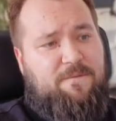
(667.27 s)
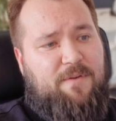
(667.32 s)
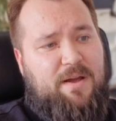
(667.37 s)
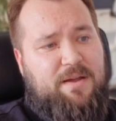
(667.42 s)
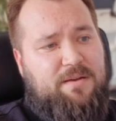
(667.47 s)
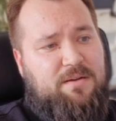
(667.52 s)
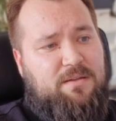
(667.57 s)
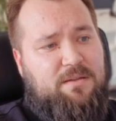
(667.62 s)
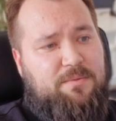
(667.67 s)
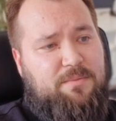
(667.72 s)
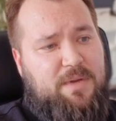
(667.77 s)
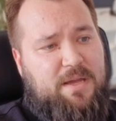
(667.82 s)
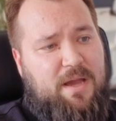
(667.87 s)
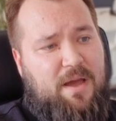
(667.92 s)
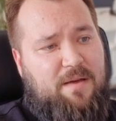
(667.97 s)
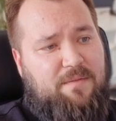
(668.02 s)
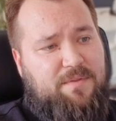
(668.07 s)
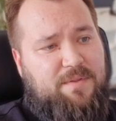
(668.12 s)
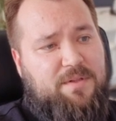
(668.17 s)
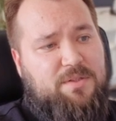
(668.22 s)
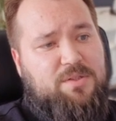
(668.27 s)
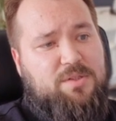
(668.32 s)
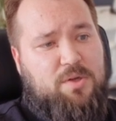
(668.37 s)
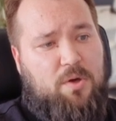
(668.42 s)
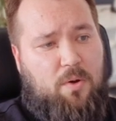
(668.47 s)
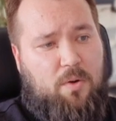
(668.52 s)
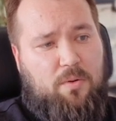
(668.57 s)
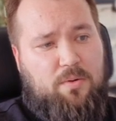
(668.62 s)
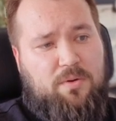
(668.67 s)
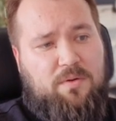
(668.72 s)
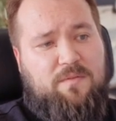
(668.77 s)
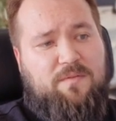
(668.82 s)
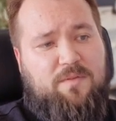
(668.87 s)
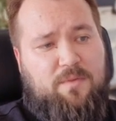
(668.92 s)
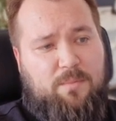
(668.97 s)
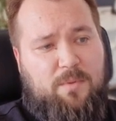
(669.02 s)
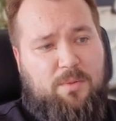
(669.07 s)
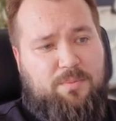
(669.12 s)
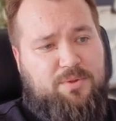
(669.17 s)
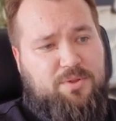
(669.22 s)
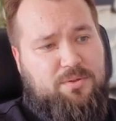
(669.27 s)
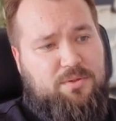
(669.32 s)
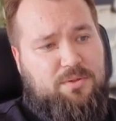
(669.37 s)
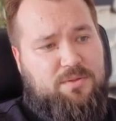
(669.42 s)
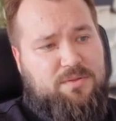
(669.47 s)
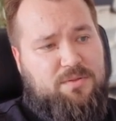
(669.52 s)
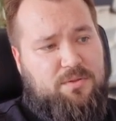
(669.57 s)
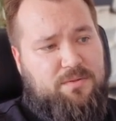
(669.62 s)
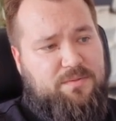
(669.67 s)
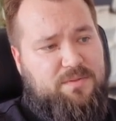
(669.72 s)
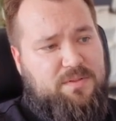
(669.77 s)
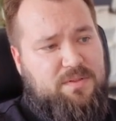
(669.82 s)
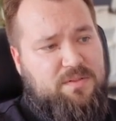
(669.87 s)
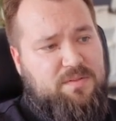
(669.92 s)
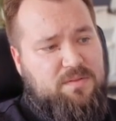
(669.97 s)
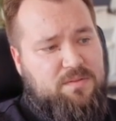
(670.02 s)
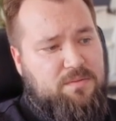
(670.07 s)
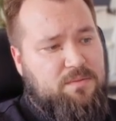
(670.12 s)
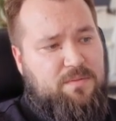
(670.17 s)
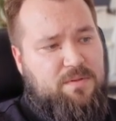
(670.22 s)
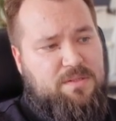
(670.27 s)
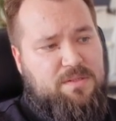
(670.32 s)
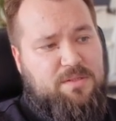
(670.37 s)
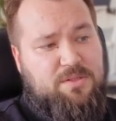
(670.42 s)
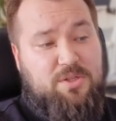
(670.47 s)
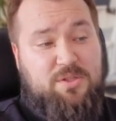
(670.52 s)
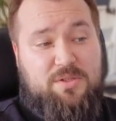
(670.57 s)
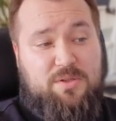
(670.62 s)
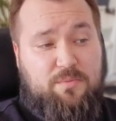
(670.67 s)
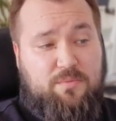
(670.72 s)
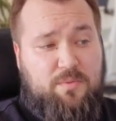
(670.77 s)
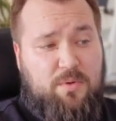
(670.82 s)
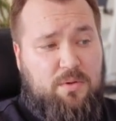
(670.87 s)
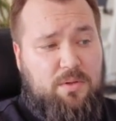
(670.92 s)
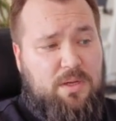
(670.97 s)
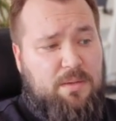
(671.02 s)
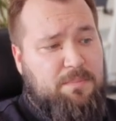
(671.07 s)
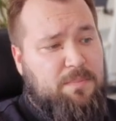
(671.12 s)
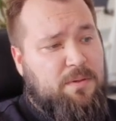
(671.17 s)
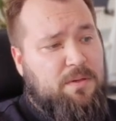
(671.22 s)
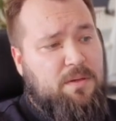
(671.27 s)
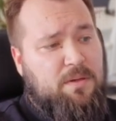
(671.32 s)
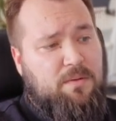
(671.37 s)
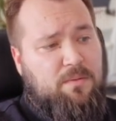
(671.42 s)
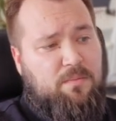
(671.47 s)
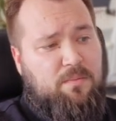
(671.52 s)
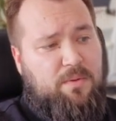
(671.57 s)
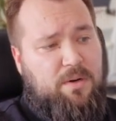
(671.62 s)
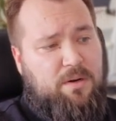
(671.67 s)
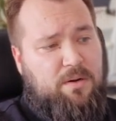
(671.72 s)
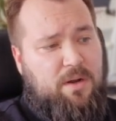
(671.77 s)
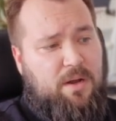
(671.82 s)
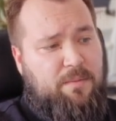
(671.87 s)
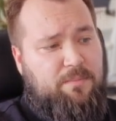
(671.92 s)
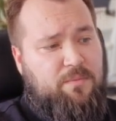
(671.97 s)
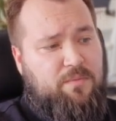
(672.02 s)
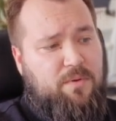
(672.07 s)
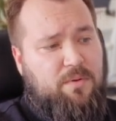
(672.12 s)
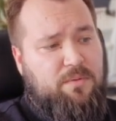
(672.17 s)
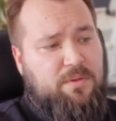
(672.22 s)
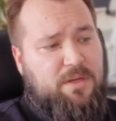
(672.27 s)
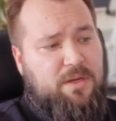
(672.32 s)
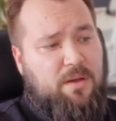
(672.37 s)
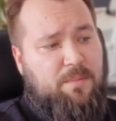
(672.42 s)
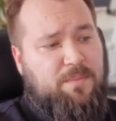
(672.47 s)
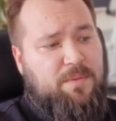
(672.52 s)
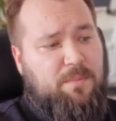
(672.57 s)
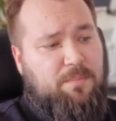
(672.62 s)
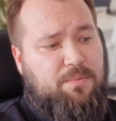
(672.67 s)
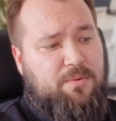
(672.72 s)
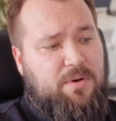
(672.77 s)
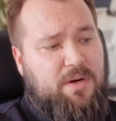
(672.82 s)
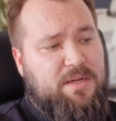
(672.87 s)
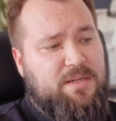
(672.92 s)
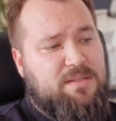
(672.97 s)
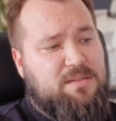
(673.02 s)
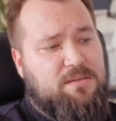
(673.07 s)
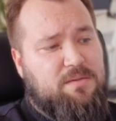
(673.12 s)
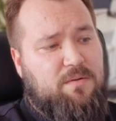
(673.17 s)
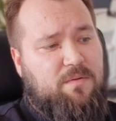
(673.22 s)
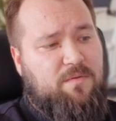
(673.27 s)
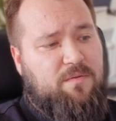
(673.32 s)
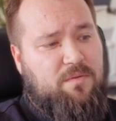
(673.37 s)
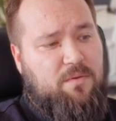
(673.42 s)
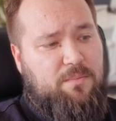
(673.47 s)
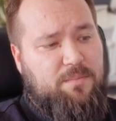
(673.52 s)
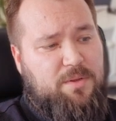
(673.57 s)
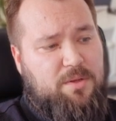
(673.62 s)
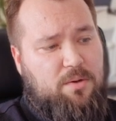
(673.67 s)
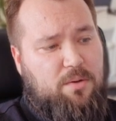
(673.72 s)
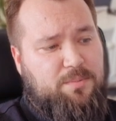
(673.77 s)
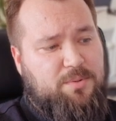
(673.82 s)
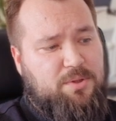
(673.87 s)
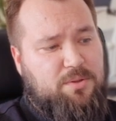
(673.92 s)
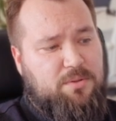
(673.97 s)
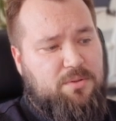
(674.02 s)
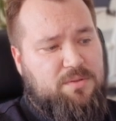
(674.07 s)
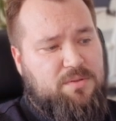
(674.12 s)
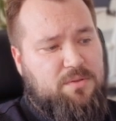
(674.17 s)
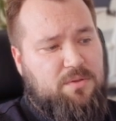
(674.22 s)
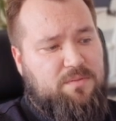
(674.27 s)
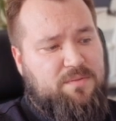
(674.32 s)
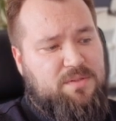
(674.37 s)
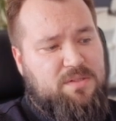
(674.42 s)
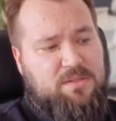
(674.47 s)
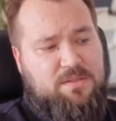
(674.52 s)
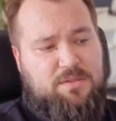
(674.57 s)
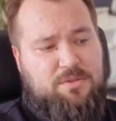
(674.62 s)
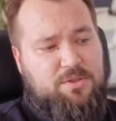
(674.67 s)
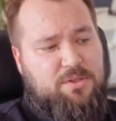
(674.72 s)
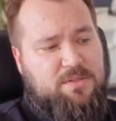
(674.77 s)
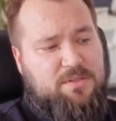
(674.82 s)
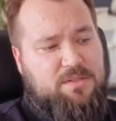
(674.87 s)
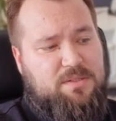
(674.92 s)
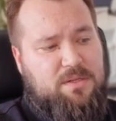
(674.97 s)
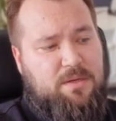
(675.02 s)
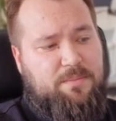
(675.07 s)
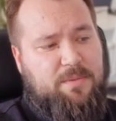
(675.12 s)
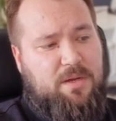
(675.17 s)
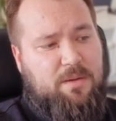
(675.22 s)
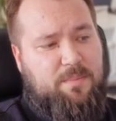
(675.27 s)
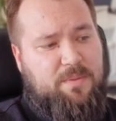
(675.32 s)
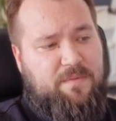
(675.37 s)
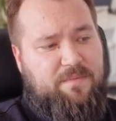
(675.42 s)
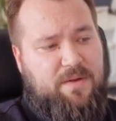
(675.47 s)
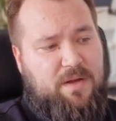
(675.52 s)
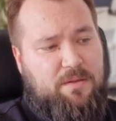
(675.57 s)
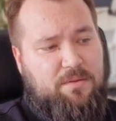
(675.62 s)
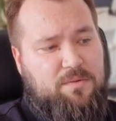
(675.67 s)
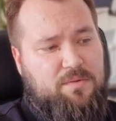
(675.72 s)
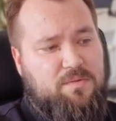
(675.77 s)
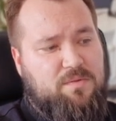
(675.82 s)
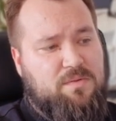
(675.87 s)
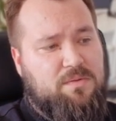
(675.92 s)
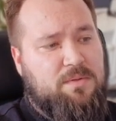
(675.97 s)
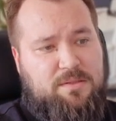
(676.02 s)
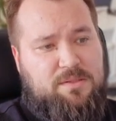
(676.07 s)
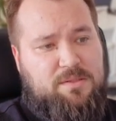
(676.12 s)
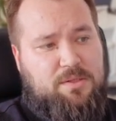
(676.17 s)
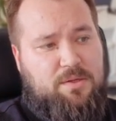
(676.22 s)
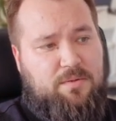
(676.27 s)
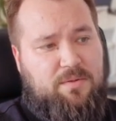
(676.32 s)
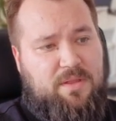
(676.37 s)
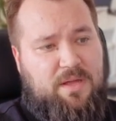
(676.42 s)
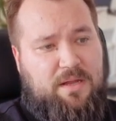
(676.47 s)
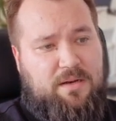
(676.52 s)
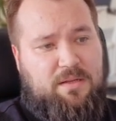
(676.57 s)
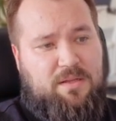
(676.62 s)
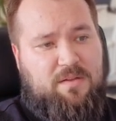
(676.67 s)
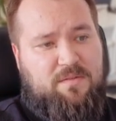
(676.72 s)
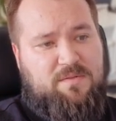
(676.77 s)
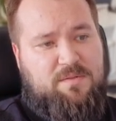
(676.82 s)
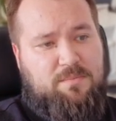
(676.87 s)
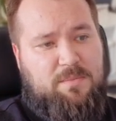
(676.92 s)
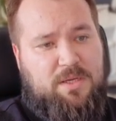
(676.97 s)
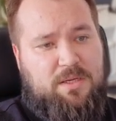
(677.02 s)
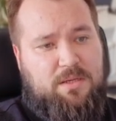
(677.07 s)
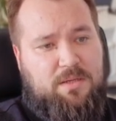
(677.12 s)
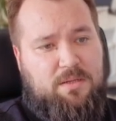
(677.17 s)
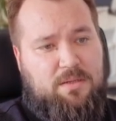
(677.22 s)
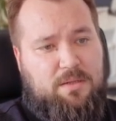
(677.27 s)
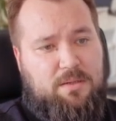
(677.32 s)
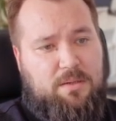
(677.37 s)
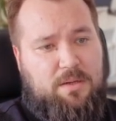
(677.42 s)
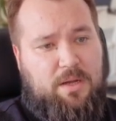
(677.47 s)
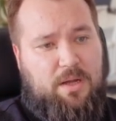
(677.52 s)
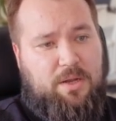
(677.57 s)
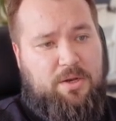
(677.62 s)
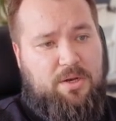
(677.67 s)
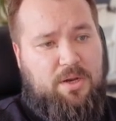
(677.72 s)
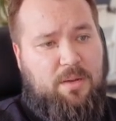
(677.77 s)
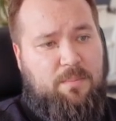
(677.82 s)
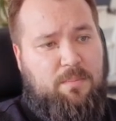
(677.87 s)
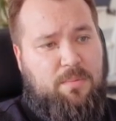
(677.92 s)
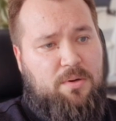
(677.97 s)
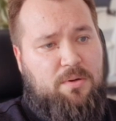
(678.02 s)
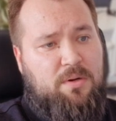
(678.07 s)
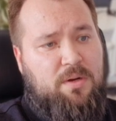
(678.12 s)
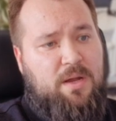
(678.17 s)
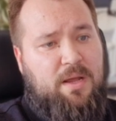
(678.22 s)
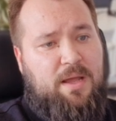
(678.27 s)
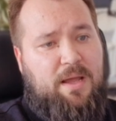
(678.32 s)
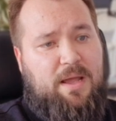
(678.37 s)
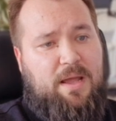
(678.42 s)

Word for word: Finally, we have the total from optional services. This is just a roll-up where I'm rolling up the price from the optional services and just summing up the values. So that gives me a number.